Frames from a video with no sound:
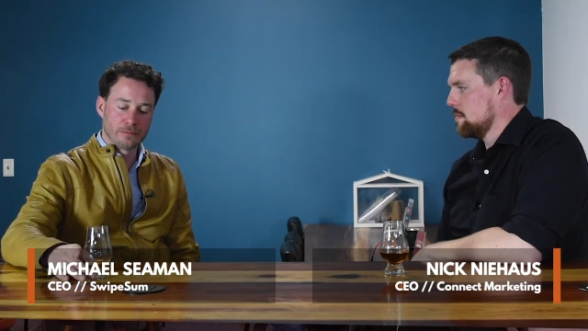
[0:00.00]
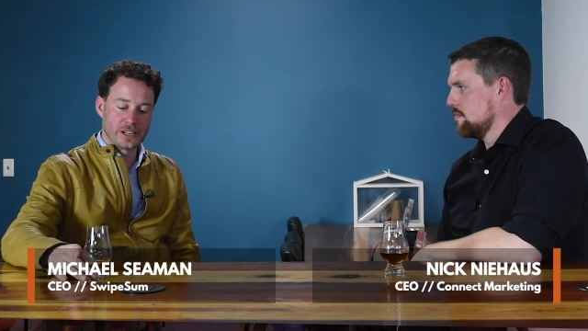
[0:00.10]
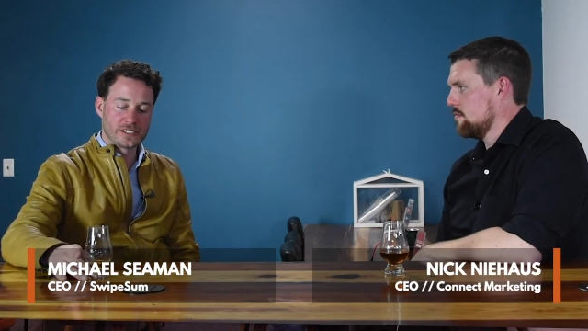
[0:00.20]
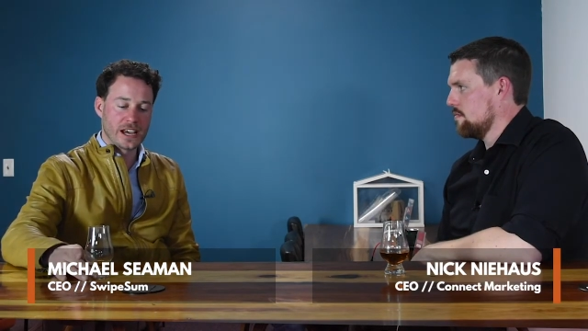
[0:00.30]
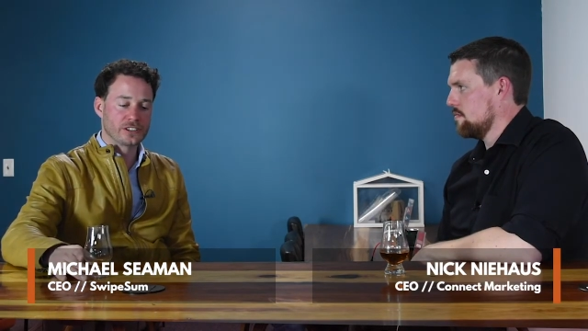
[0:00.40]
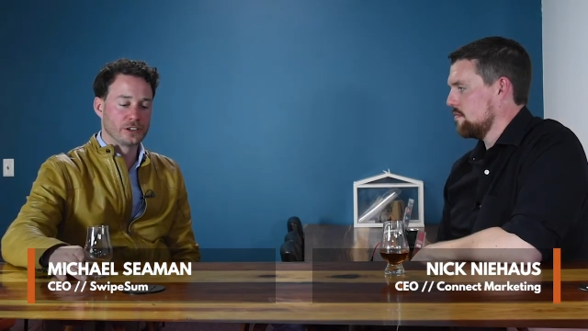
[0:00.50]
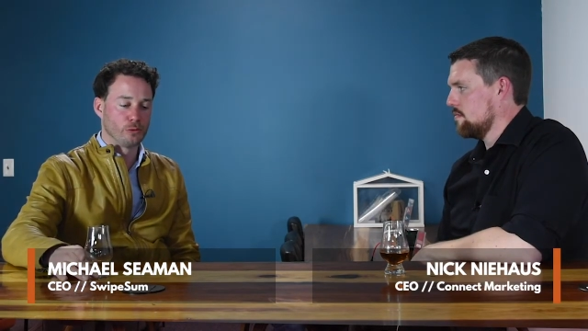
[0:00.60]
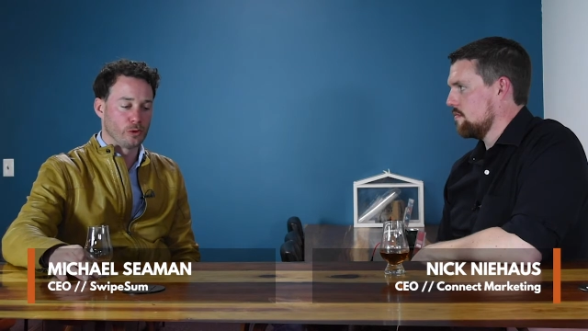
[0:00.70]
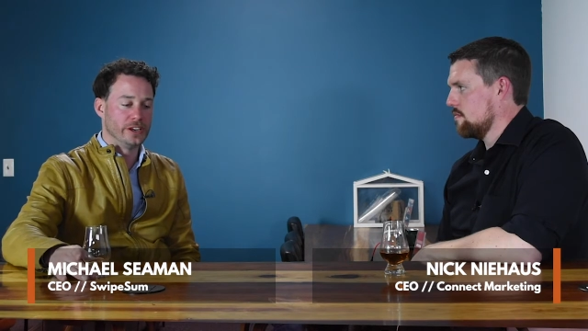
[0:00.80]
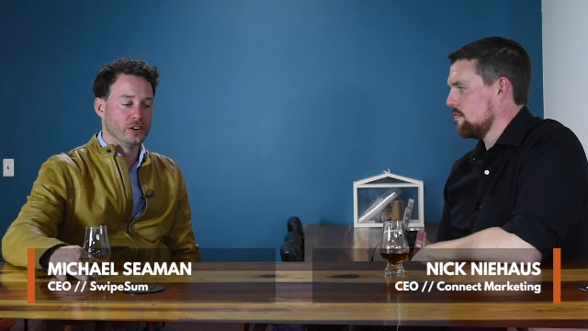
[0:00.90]
Speaker 1: But it's
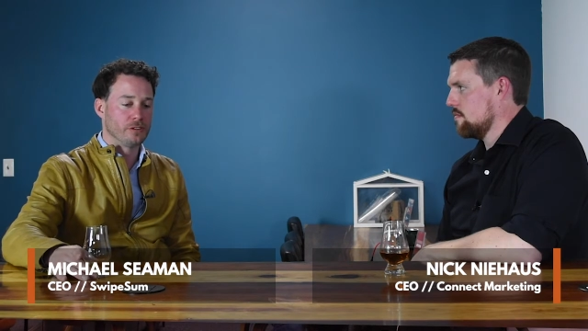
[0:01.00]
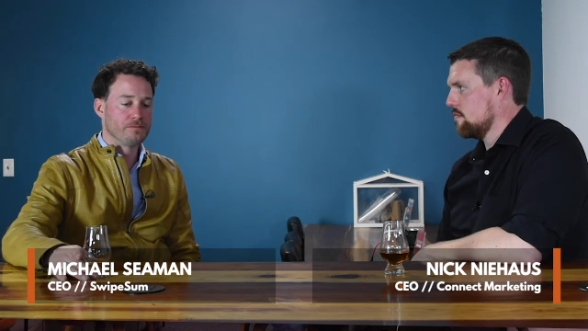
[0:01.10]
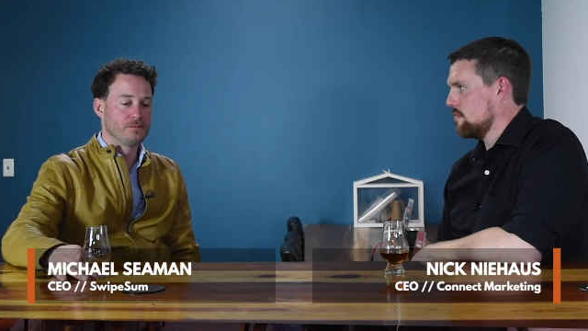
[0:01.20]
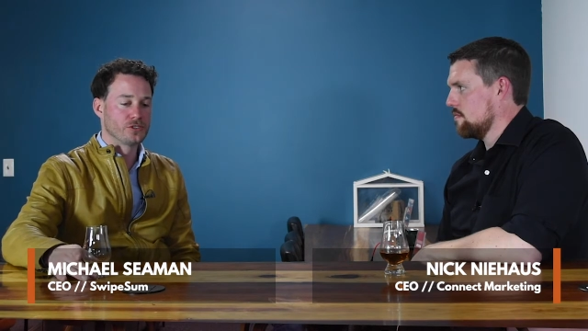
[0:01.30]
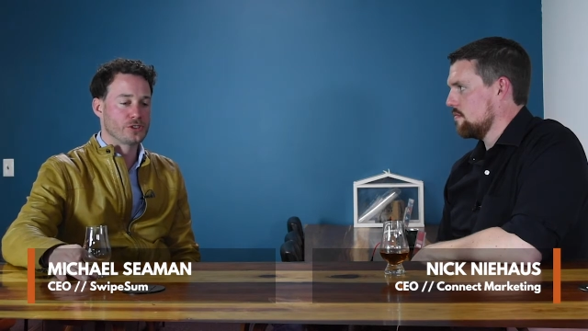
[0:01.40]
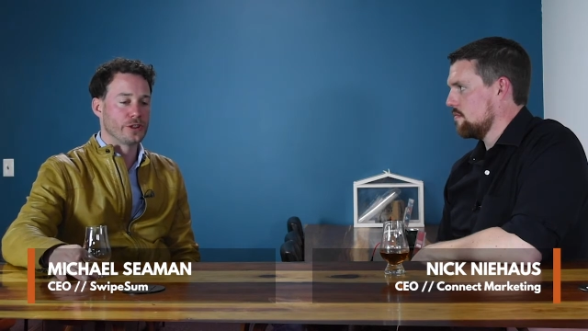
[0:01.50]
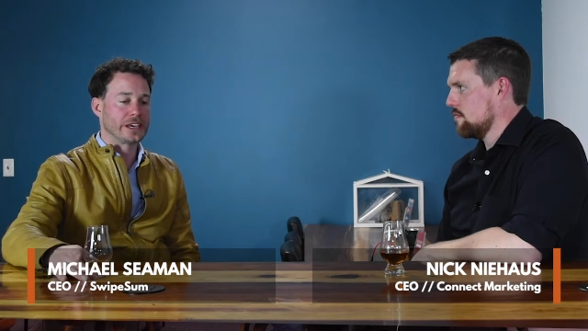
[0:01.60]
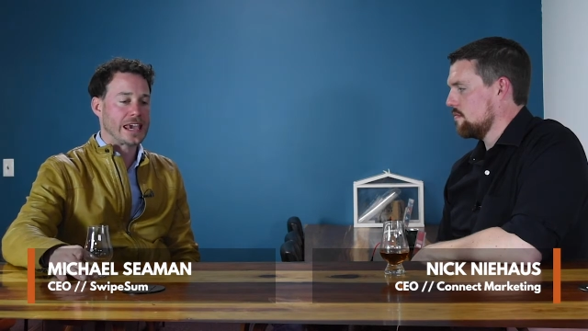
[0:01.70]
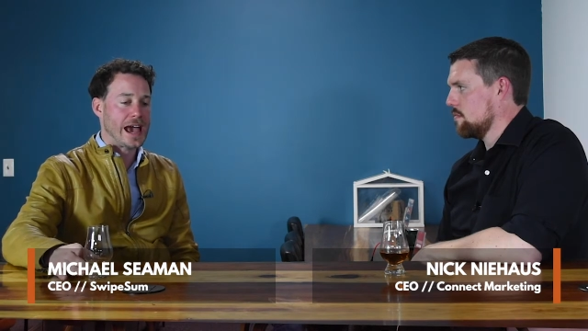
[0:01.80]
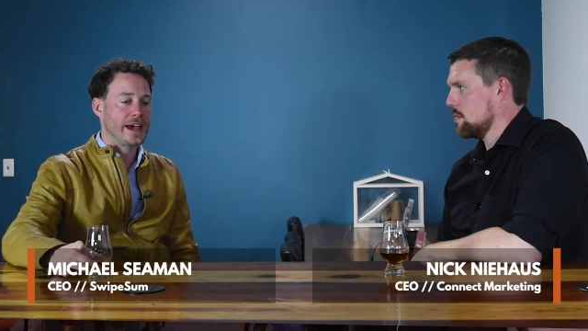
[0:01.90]
actually real. So,
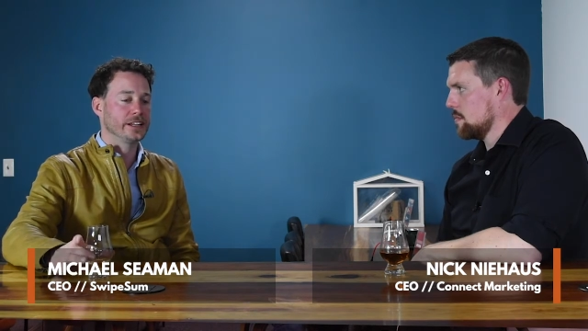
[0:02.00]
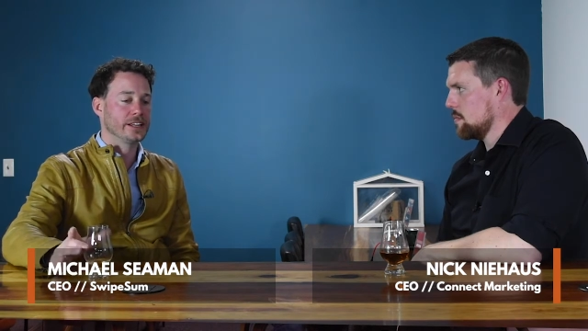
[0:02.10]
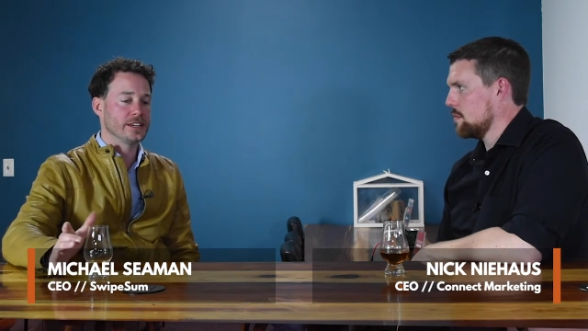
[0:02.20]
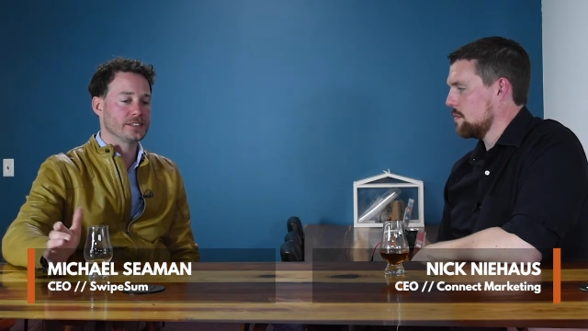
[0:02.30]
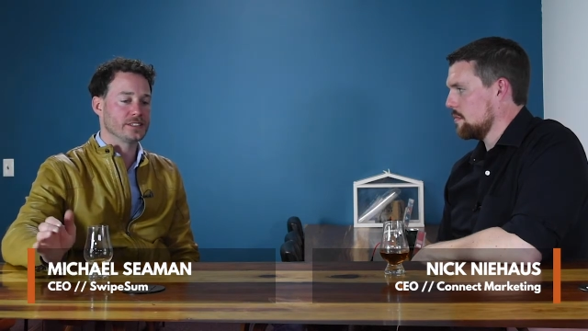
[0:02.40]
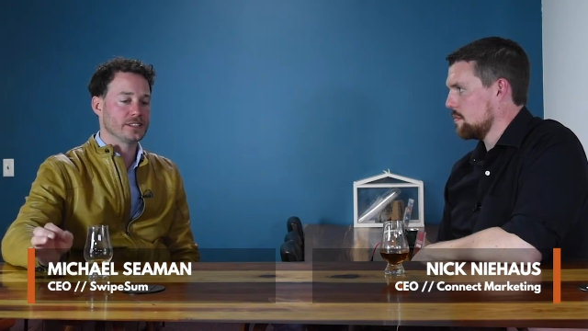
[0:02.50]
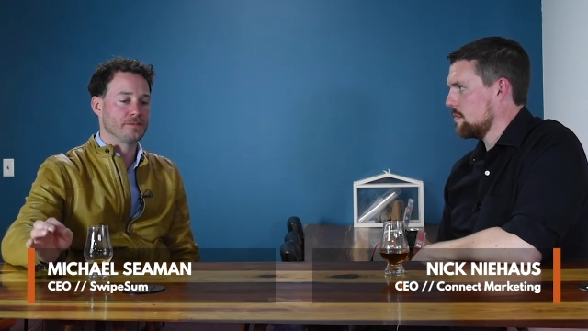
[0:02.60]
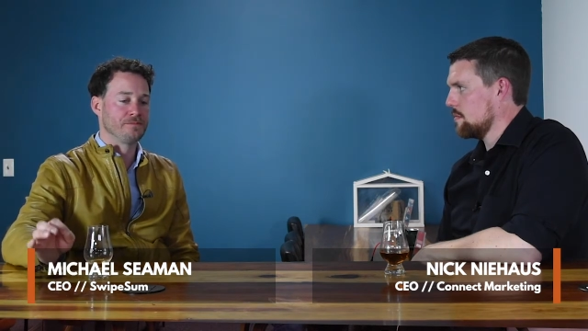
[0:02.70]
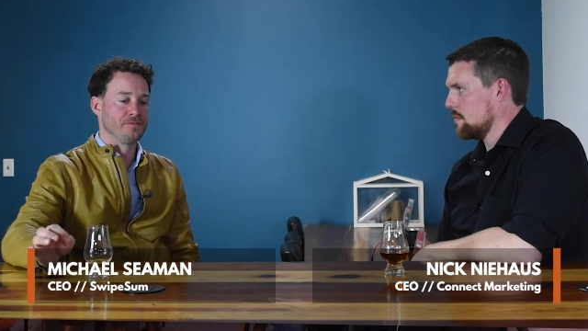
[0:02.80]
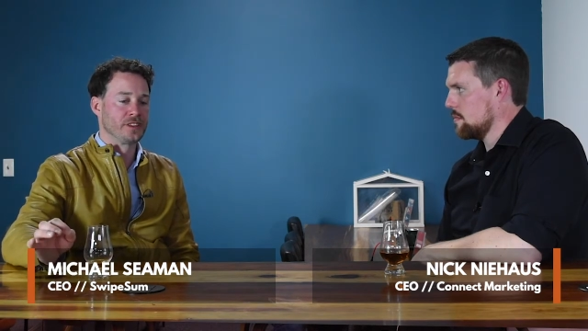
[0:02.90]
the catalyst
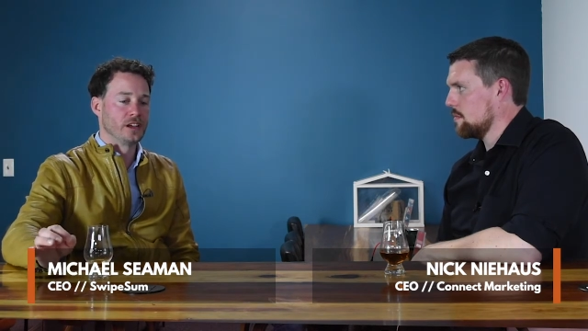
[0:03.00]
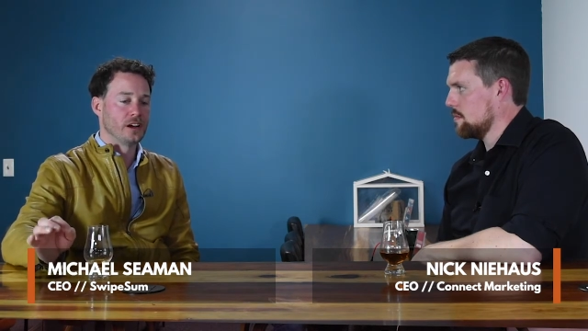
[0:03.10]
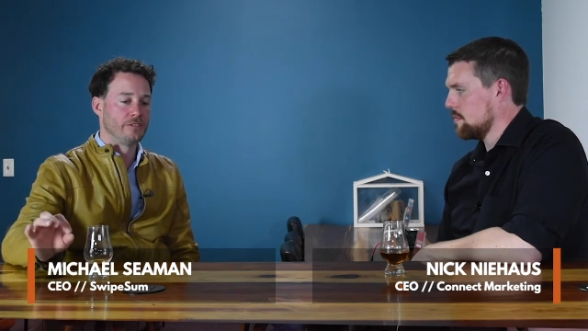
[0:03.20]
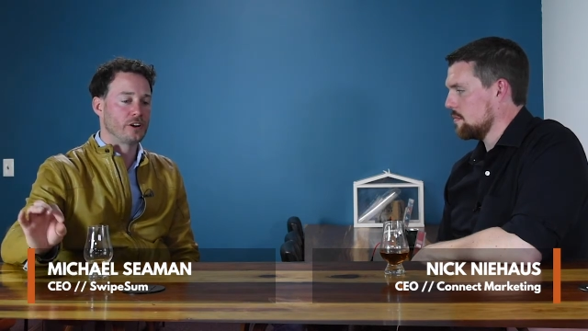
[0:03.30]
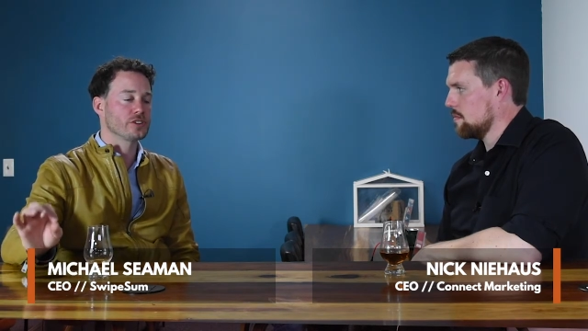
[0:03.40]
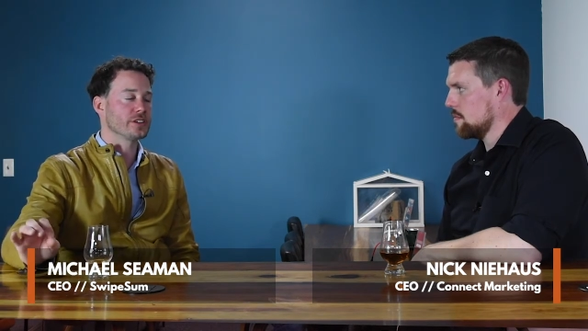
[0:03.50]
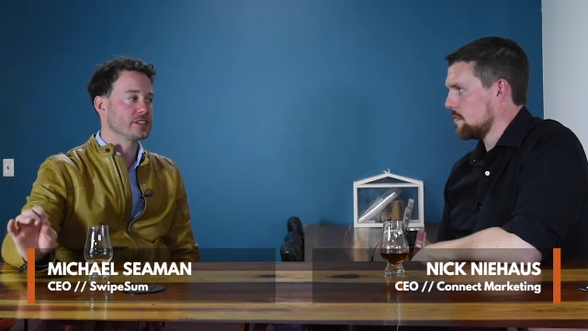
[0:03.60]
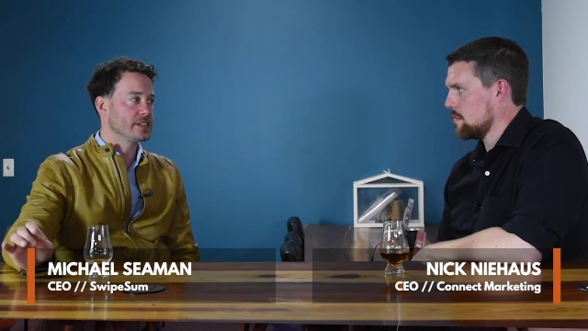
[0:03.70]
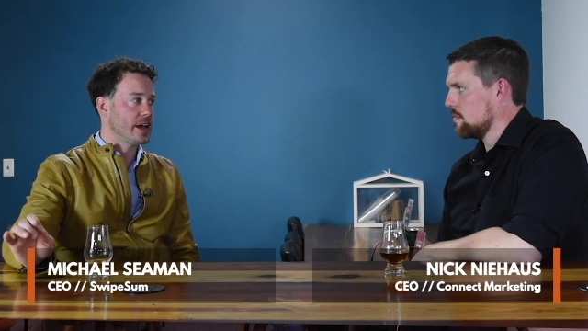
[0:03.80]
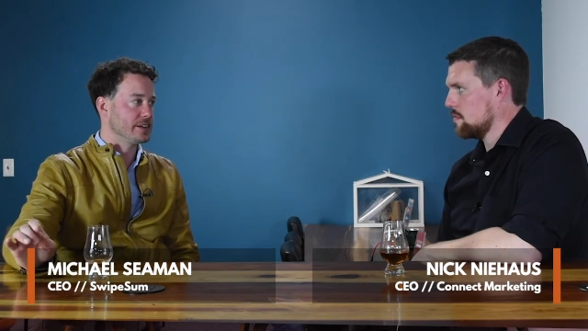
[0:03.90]
of our
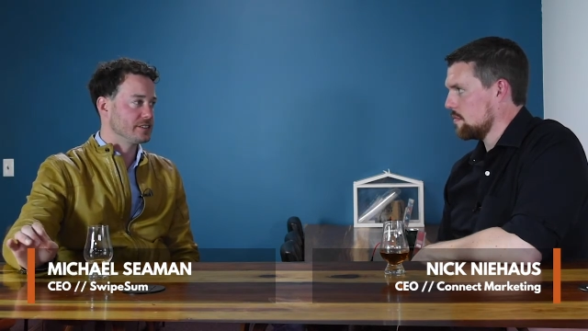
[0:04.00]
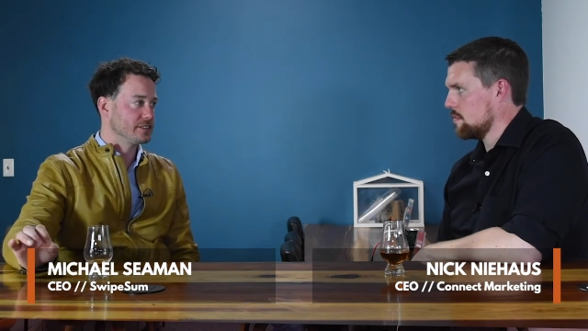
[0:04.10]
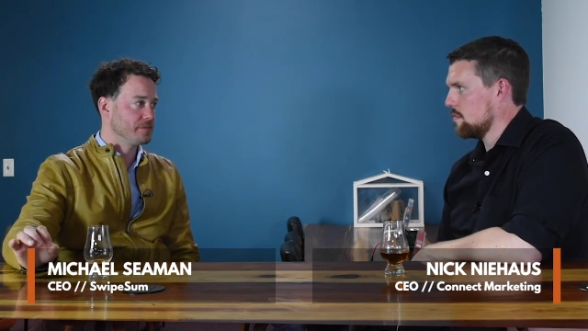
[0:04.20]
success,